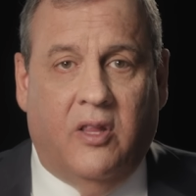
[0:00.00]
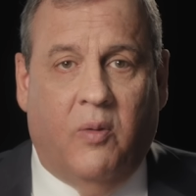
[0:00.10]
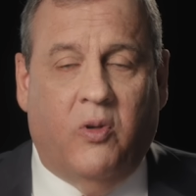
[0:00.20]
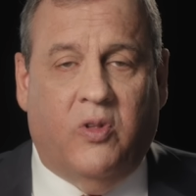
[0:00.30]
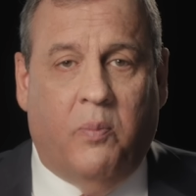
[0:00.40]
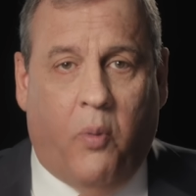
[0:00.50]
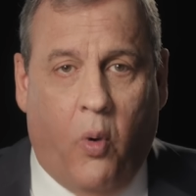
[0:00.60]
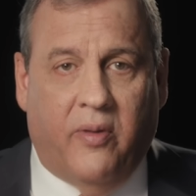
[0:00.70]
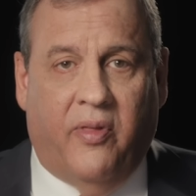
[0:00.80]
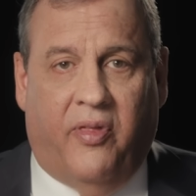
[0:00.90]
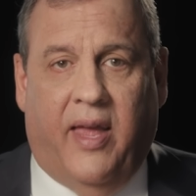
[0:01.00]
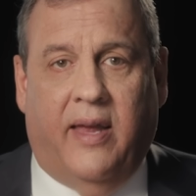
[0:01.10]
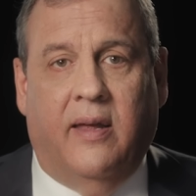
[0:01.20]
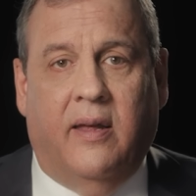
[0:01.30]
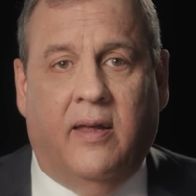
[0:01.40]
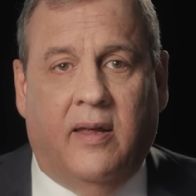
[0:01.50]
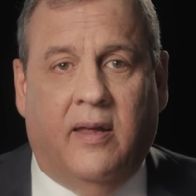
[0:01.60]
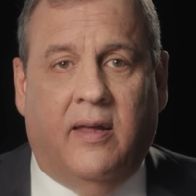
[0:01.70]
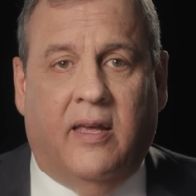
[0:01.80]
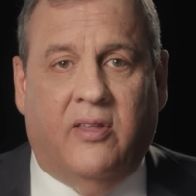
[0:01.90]
The most important thing
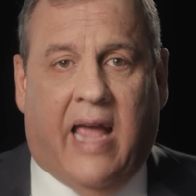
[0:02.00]
is